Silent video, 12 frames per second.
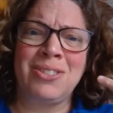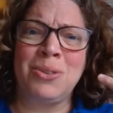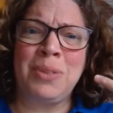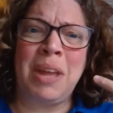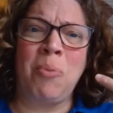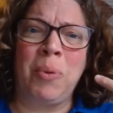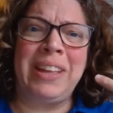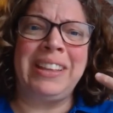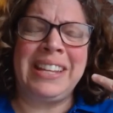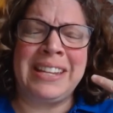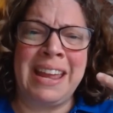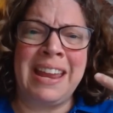Do they
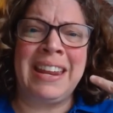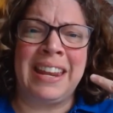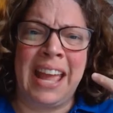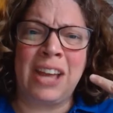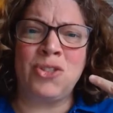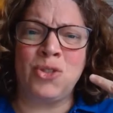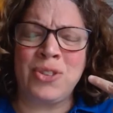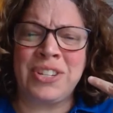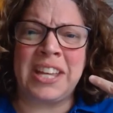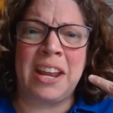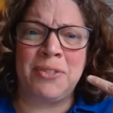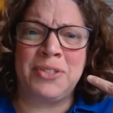really need an extra
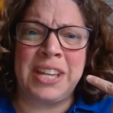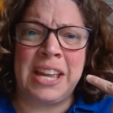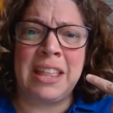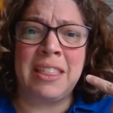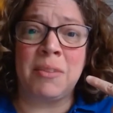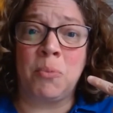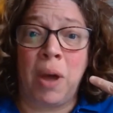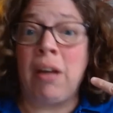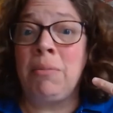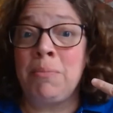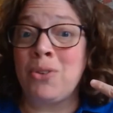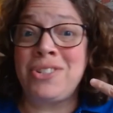set of teeth?
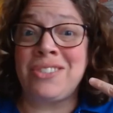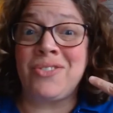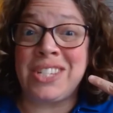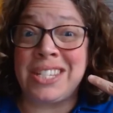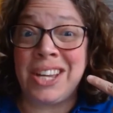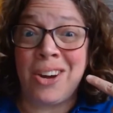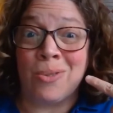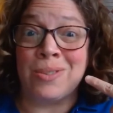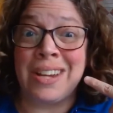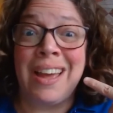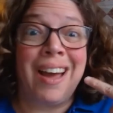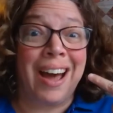Well, most of us
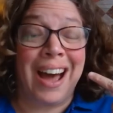don't.